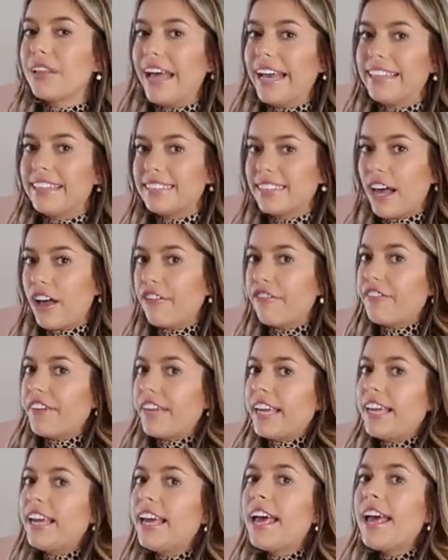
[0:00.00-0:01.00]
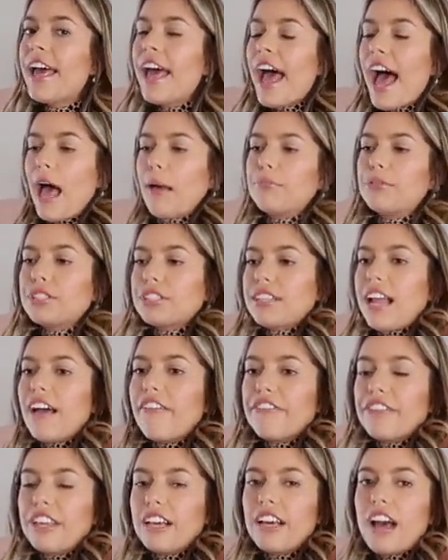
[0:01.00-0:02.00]
like this outfit. I'm just
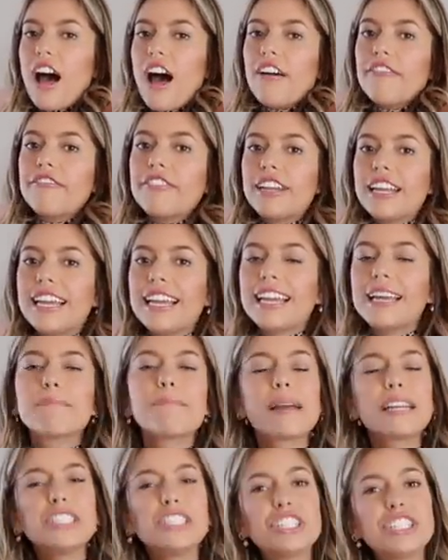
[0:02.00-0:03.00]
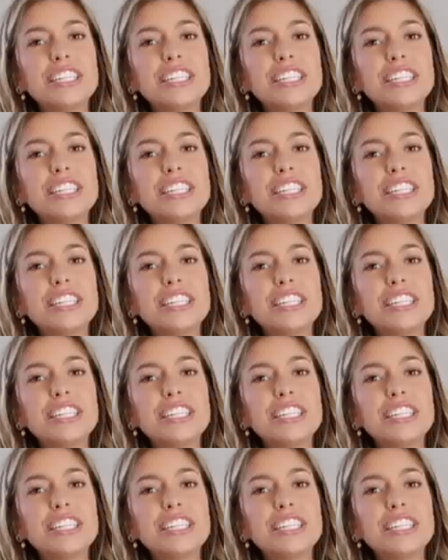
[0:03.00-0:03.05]
not feeling confident in my